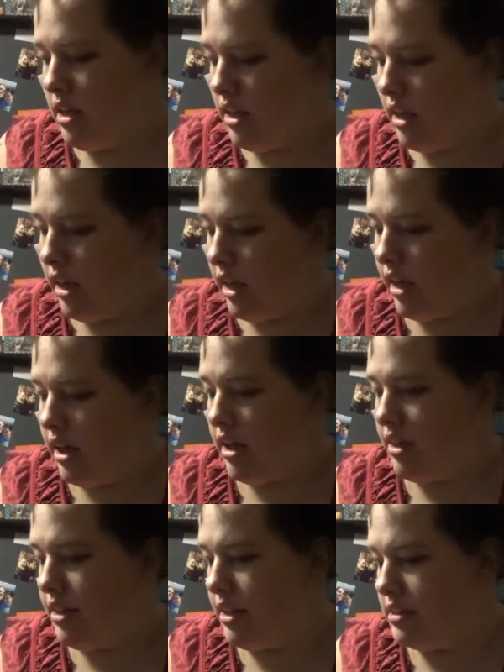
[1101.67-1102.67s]
Yeah, I
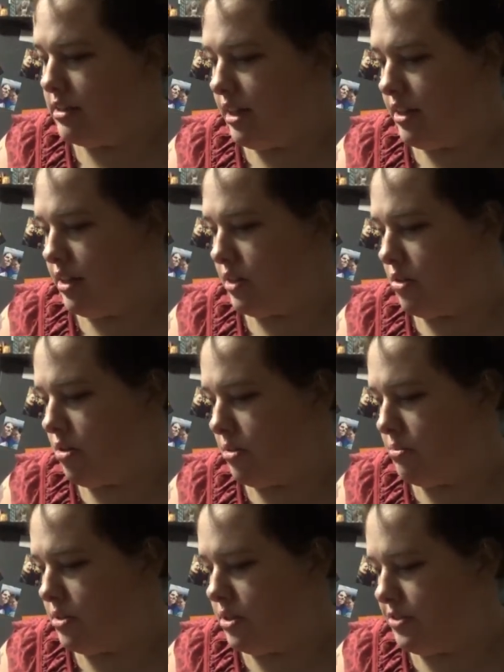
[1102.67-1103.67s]
think it's got little
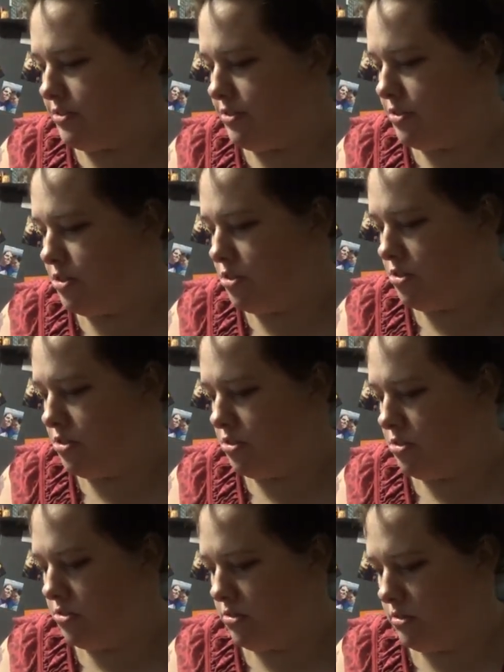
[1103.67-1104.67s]
crumbs of
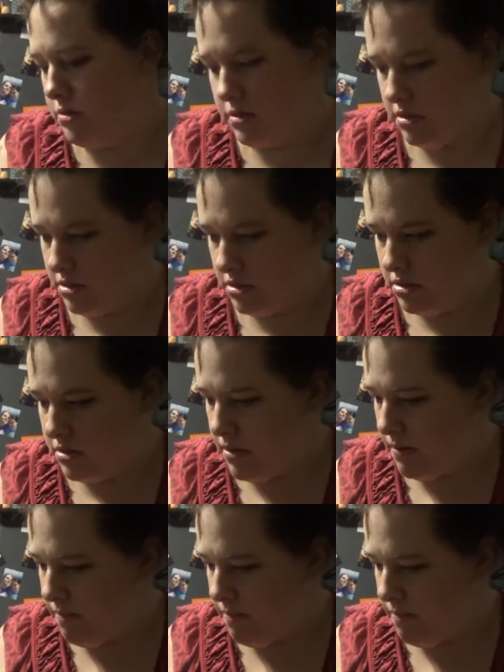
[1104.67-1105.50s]
strawberries